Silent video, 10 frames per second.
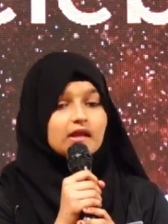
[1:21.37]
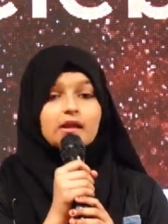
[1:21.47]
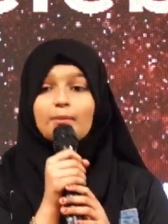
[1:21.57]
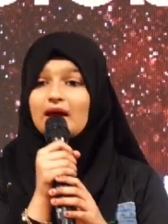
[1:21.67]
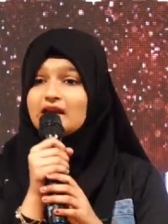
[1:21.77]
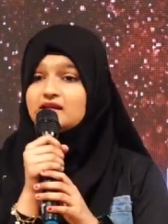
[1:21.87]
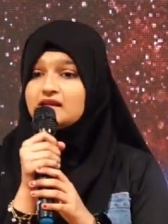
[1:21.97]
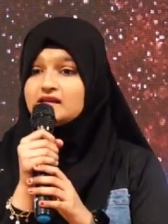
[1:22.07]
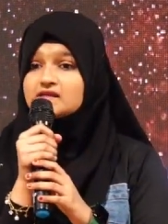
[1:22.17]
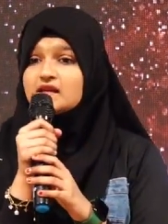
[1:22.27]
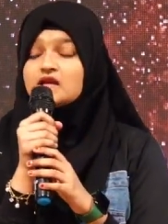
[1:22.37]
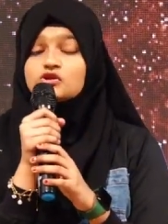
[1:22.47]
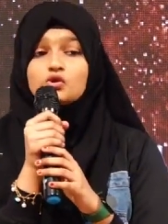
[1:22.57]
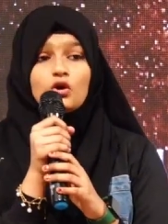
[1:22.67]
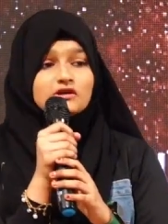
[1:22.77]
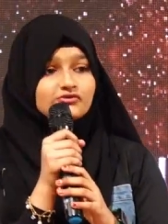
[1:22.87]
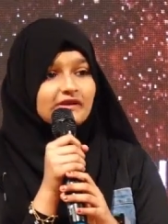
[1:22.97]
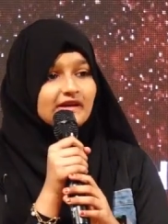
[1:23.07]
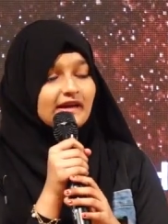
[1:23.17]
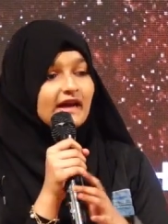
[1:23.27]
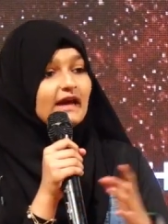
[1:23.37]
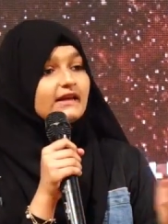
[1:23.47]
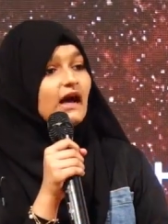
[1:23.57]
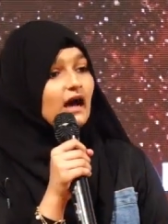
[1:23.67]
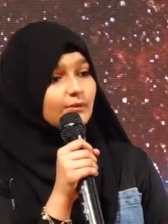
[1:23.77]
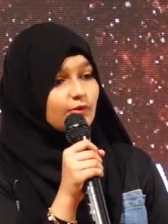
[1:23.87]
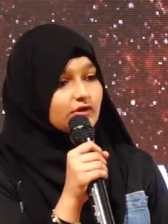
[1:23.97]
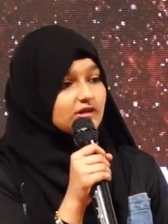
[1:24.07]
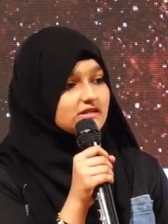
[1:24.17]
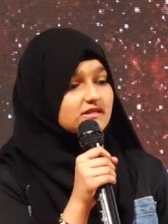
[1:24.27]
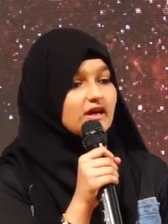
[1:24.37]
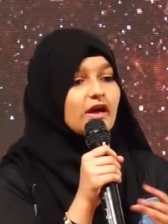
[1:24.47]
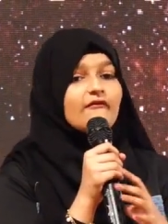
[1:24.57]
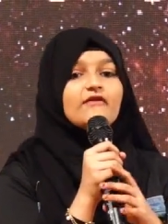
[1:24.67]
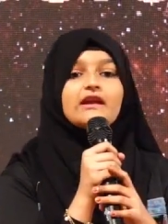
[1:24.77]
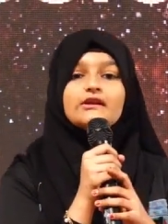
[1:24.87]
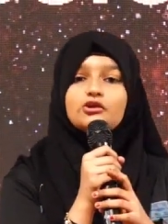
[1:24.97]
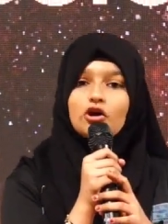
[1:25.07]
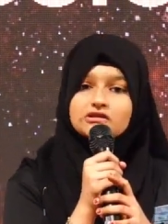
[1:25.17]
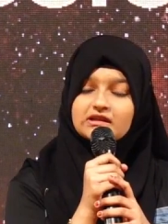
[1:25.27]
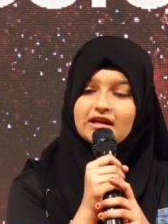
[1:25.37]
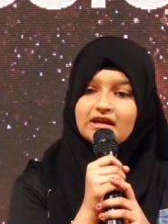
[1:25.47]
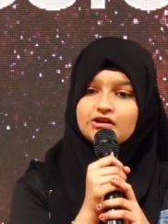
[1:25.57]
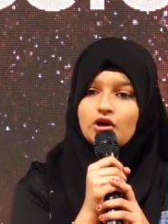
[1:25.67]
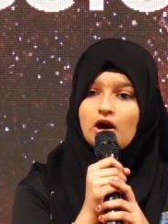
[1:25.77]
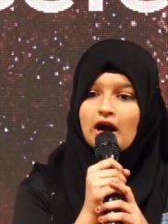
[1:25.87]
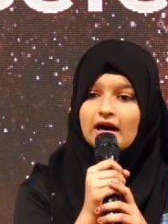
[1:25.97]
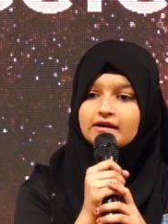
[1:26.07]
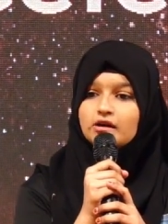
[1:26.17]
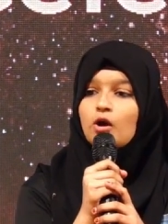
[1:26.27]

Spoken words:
The melodies, soul-stringing and harmonious, will intoxicate your heart,